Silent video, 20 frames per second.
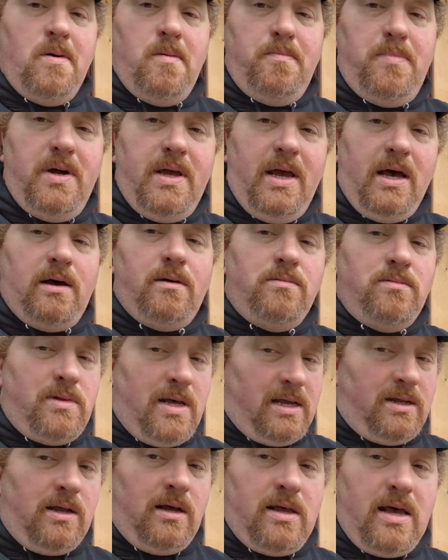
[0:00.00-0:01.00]
But yeah,
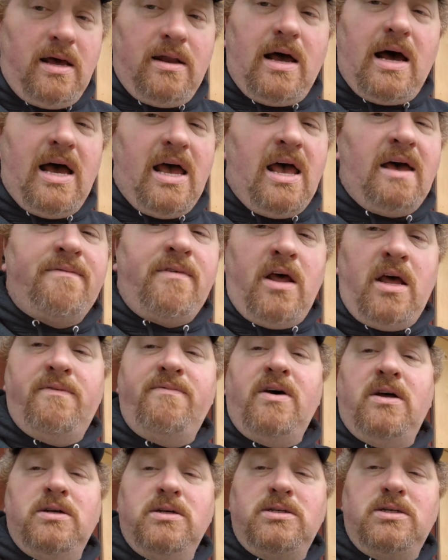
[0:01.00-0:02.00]
that I haven't had
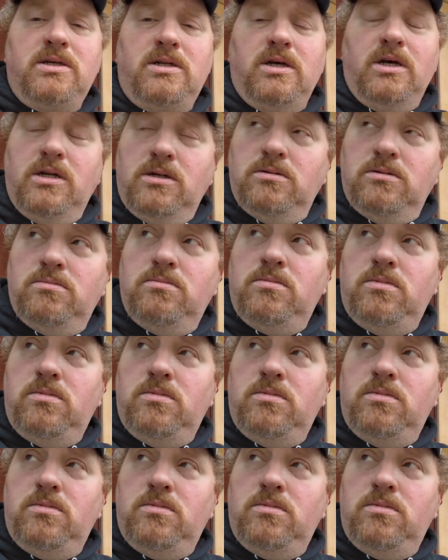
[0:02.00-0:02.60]
venison in